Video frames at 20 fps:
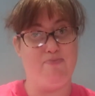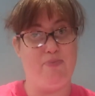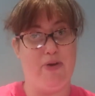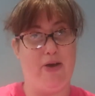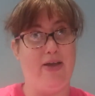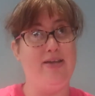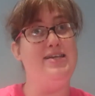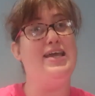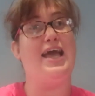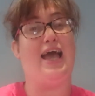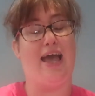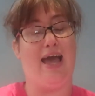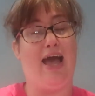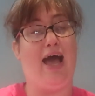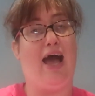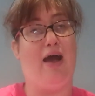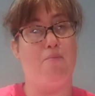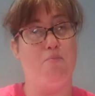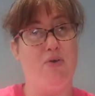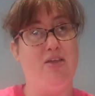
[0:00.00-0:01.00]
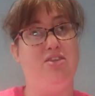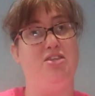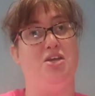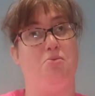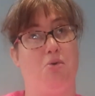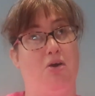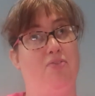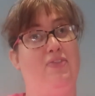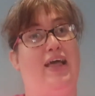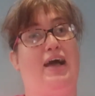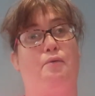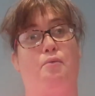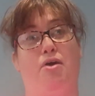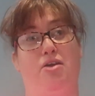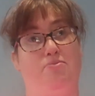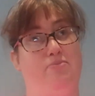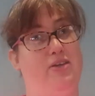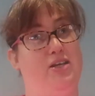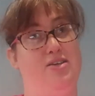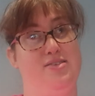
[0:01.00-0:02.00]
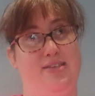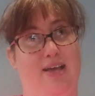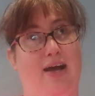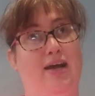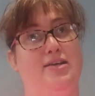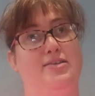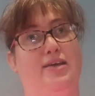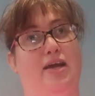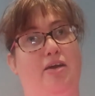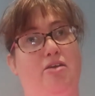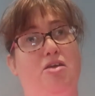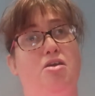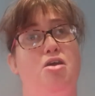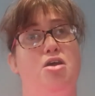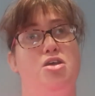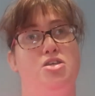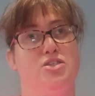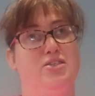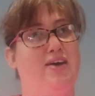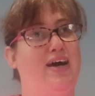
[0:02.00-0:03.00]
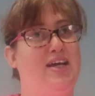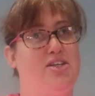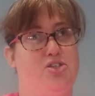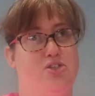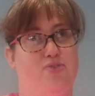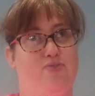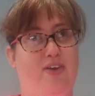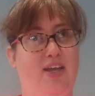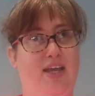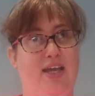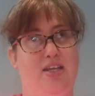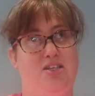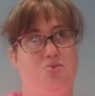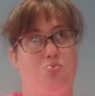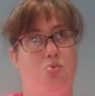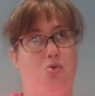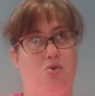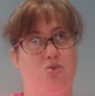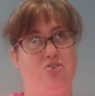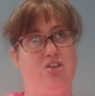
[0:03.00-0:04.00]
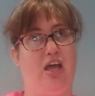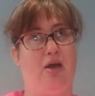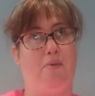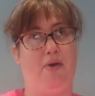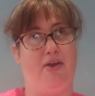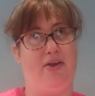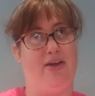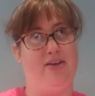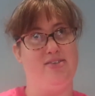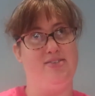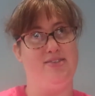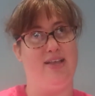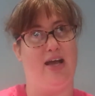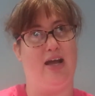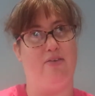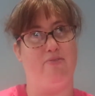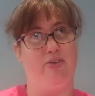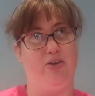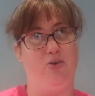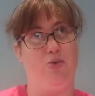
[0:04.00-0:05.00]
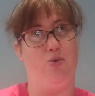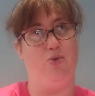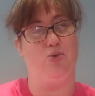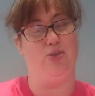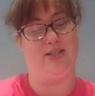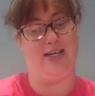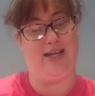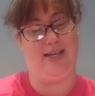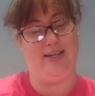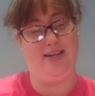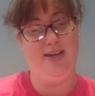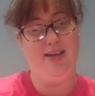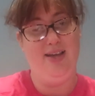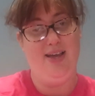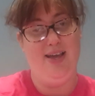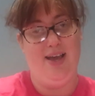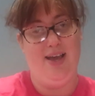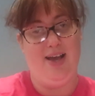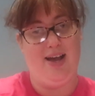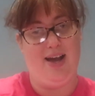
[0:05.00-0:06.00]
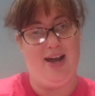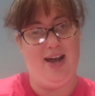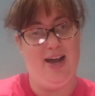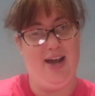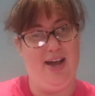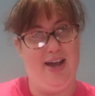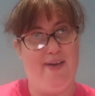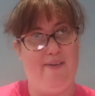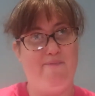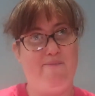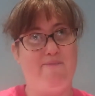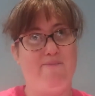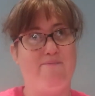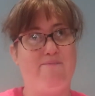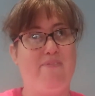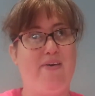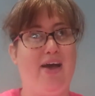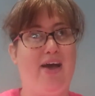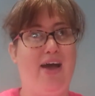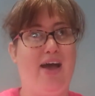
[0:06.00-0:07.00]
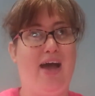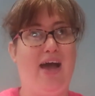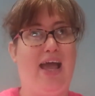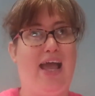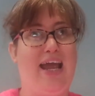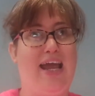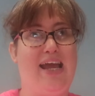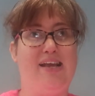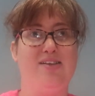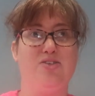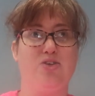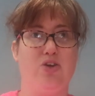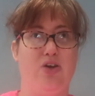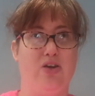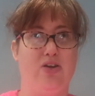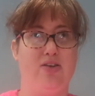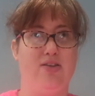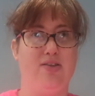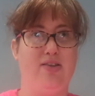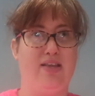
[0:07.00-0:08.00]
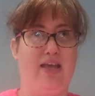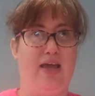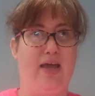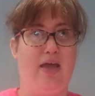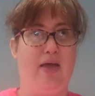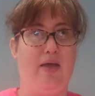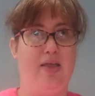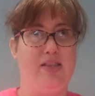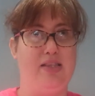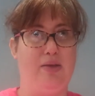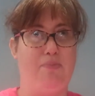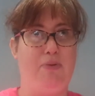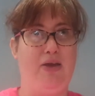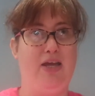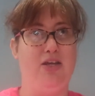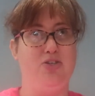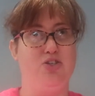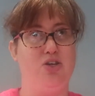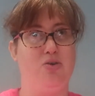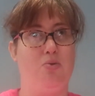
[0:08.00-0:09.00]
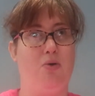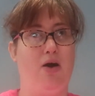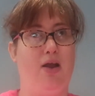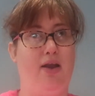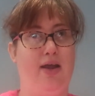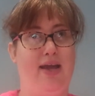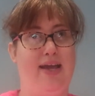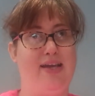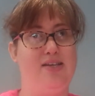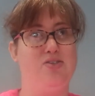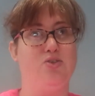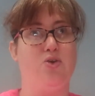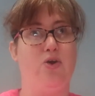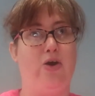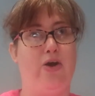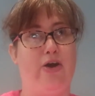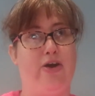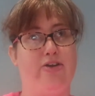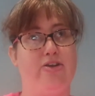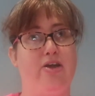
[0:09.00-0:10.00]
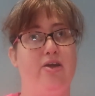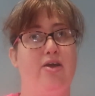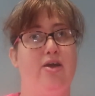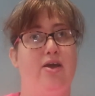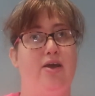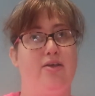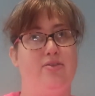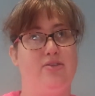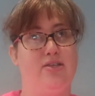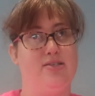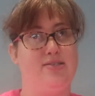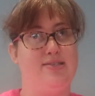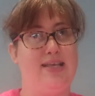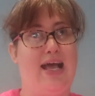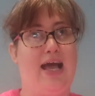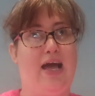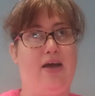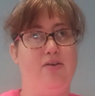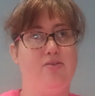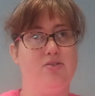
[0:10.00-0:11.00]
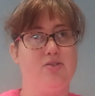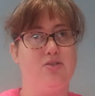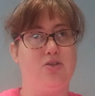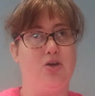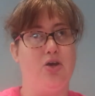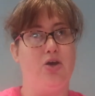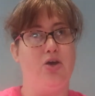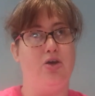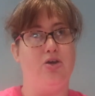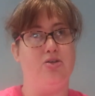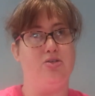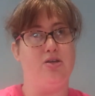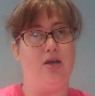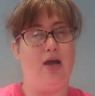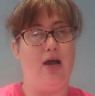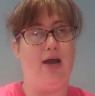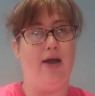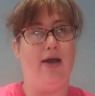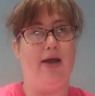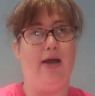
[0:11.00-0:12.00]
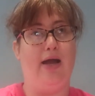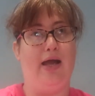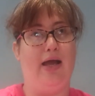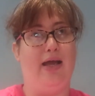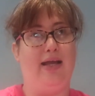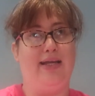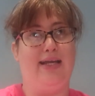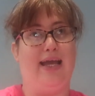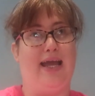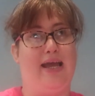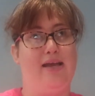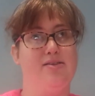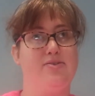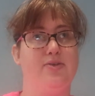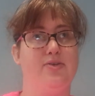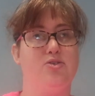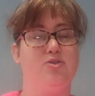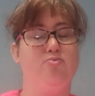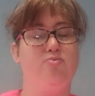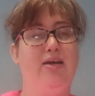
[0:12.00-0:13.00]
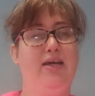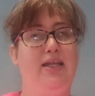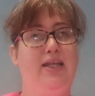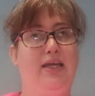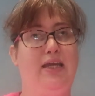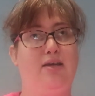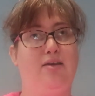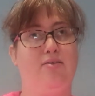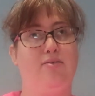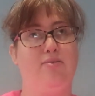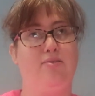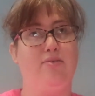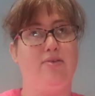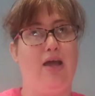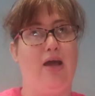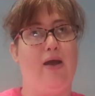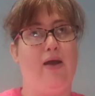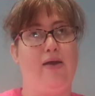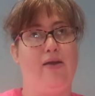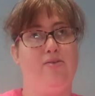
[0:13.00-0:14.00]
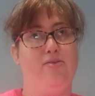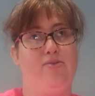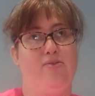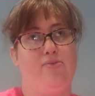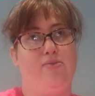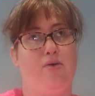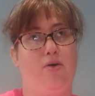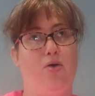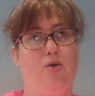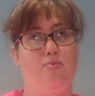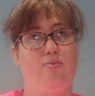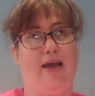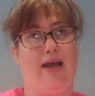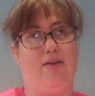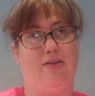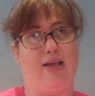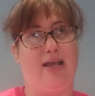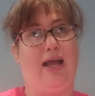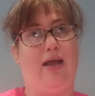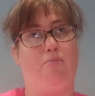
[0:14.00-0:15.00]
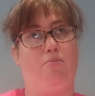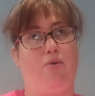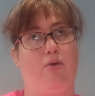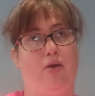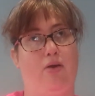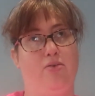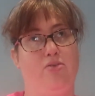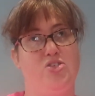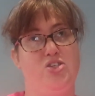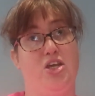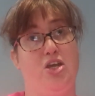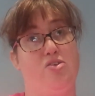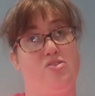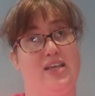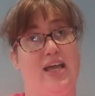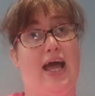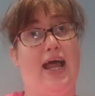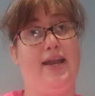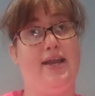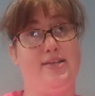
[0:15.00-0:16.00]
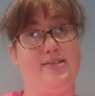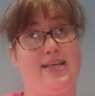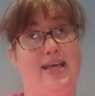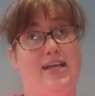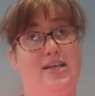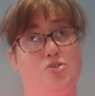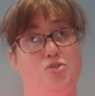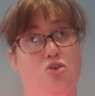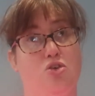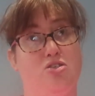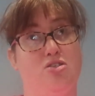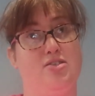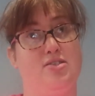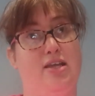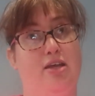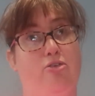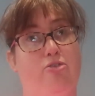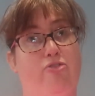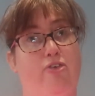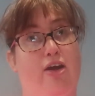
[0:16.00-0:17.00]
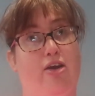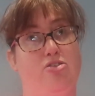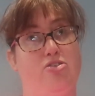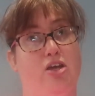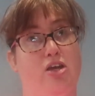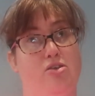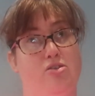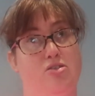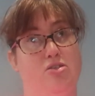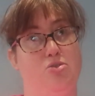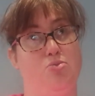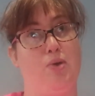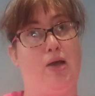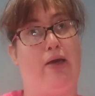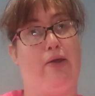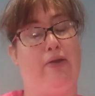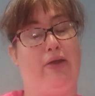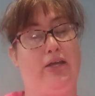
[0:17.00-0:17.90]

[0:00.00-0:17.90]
But yeah, I'm with you on that one, because I don't. So I just flick it to auto and I start recording. But it's good. The picture quality is good. The sound's good. Yeah, so it's really nice all-round camera to use, and it takes good still photos as well.